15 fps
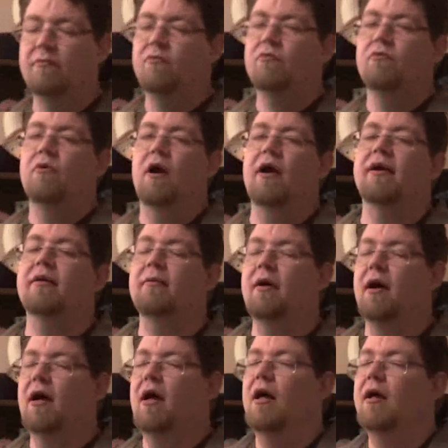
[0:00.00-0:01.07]
I'm, I'm
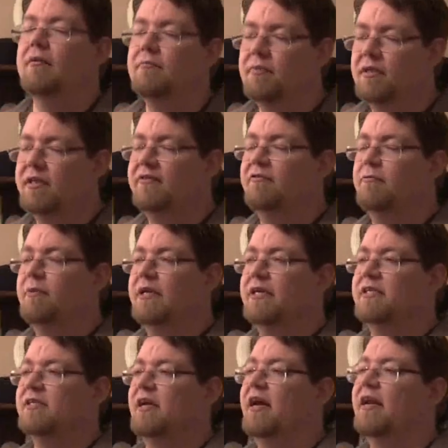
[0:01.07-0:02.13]
unbelievably
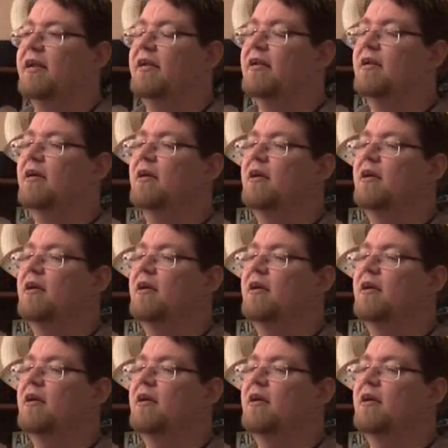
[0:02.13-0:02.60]
excited.